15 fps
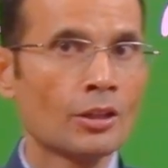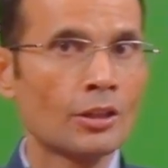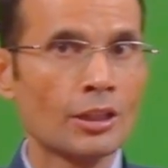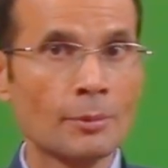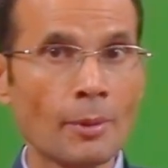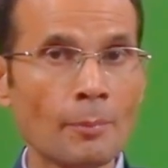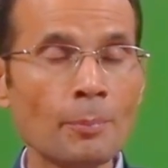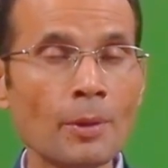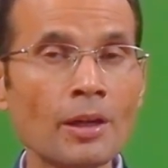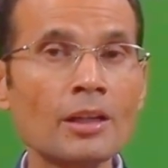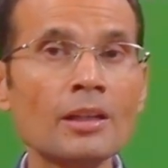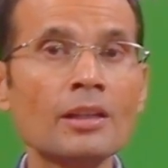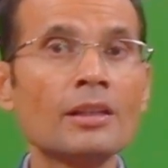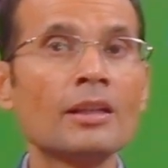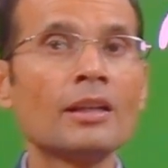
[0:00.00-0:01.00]

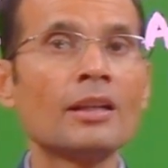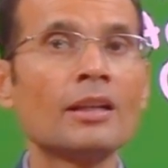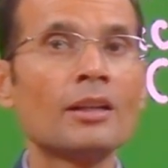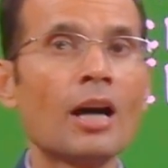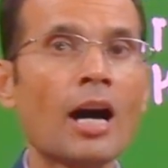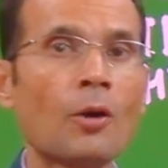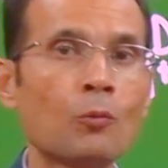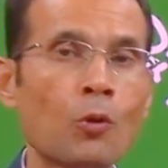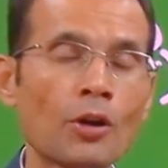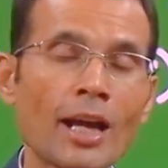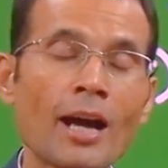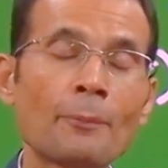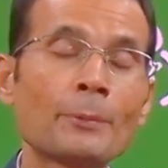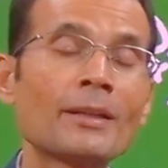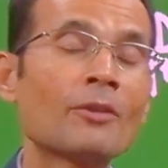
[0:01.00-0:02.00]
remember, what
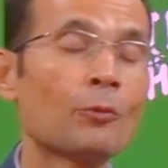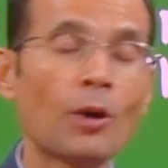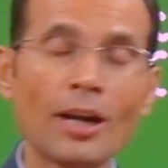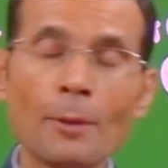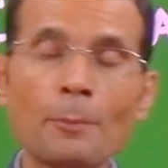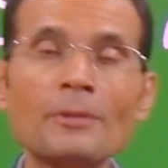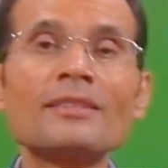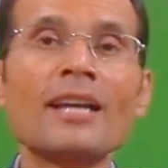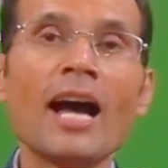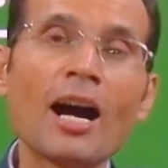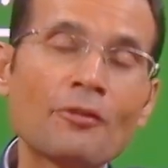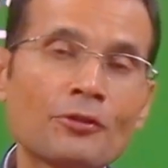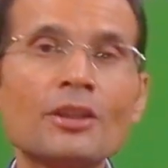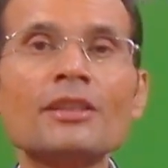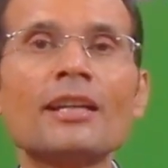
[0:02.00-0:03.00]
happens
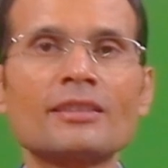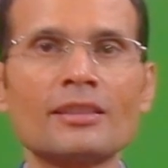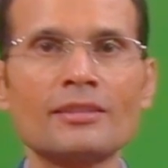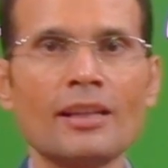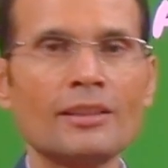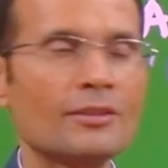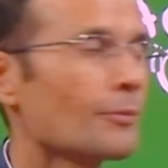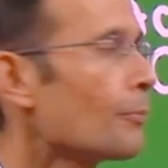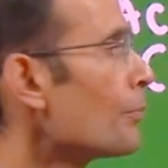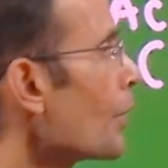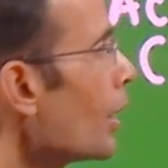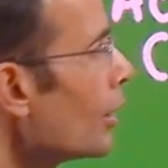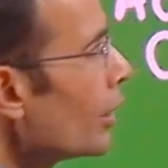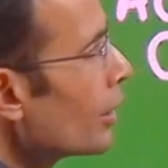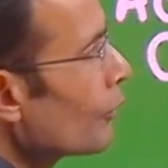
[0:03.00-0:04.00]
after the exercise?
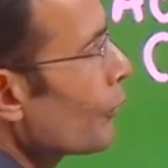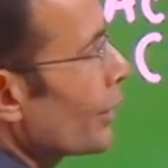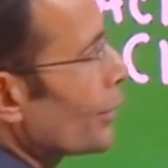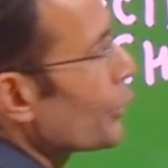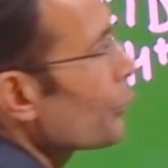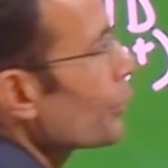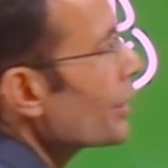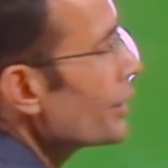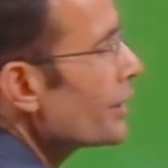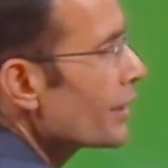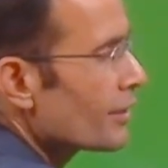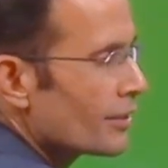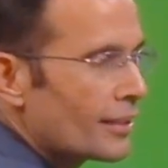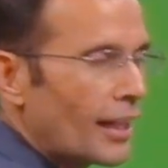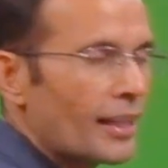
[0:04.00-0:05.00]
Well, during the
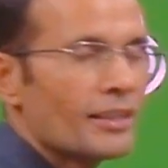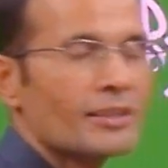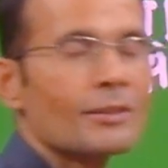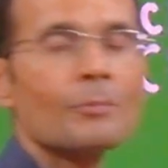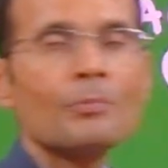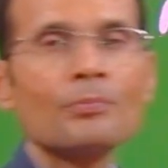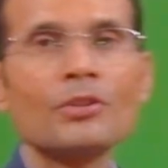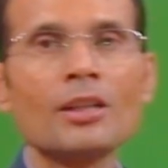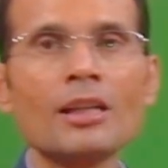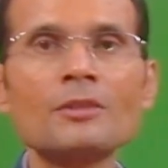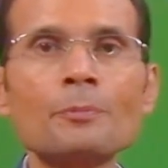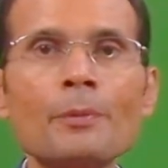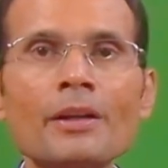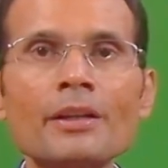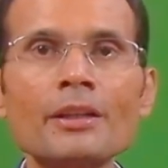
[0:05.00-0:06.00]
exercise, the
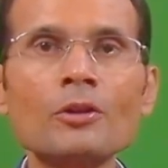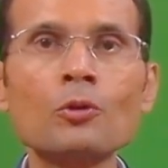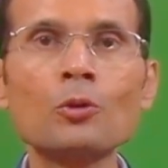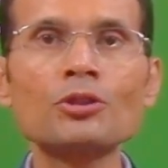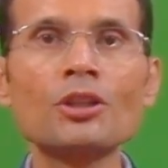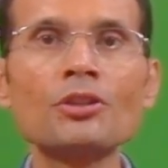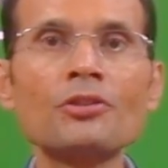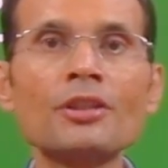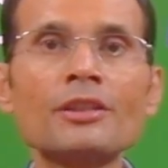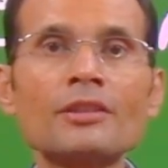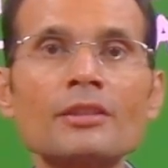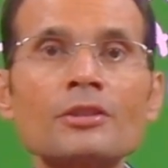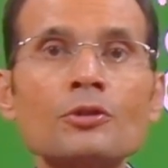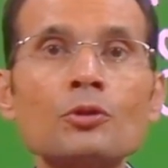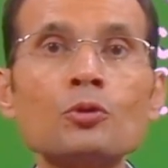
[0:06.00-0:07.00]
respiratory quotient
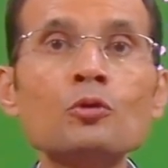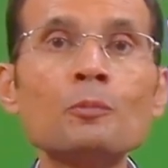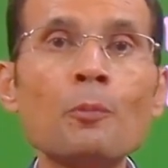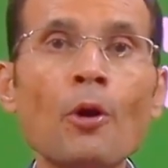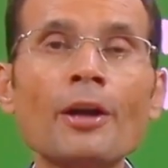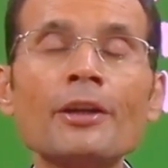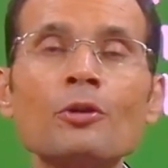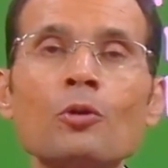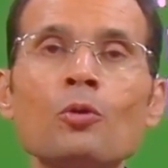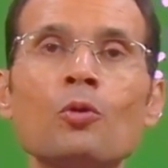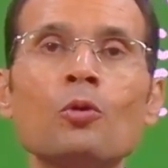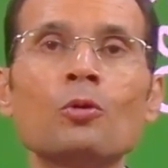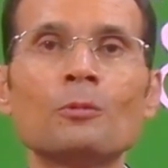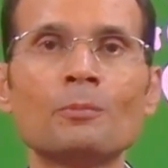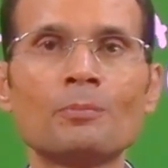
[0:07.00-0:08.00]
reaches
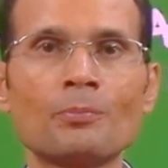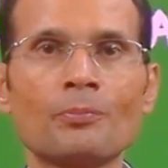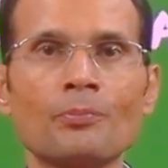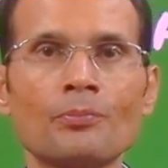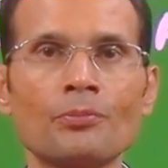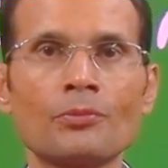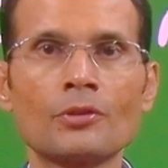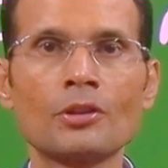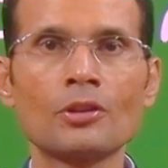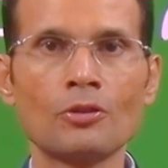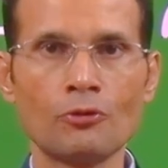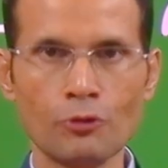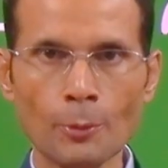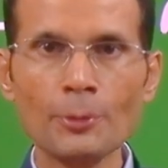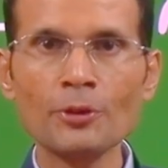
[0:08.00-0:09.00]
2.0.
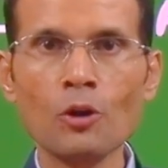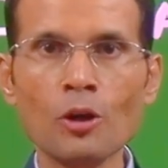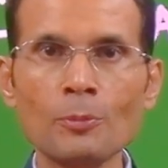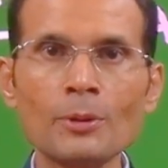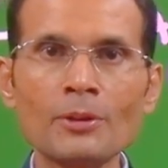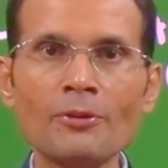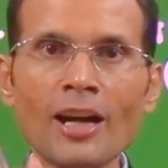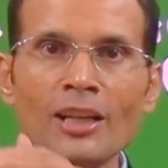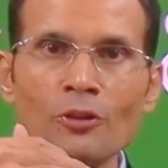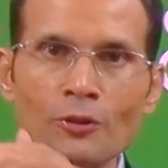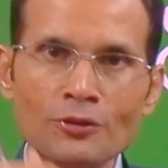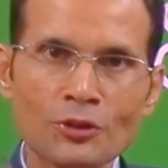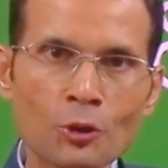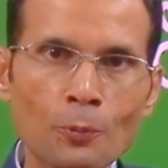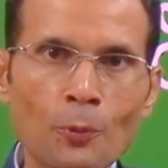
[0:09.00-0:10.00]
From a normal value
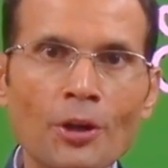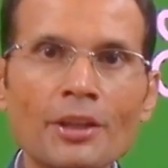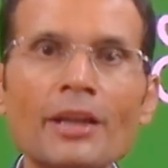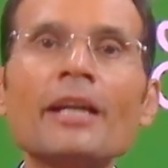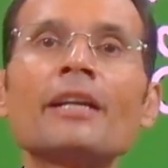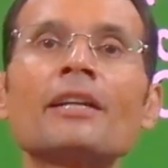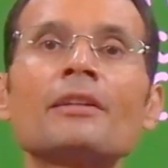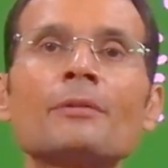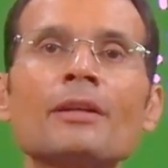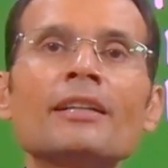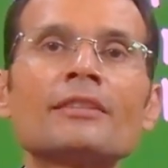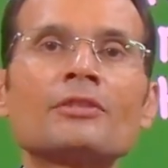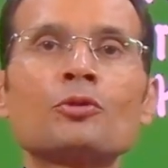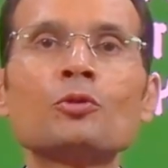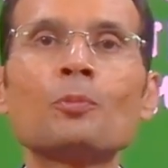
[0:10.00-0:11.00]
of 0.8,
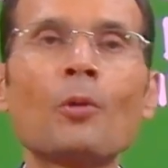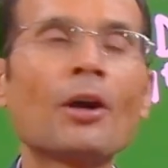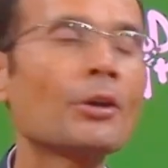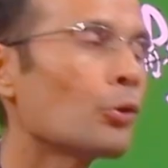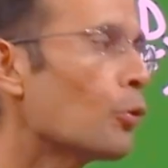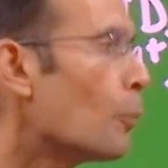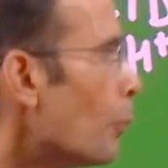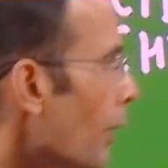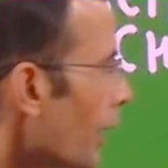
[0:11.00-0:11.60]
it's 2.0.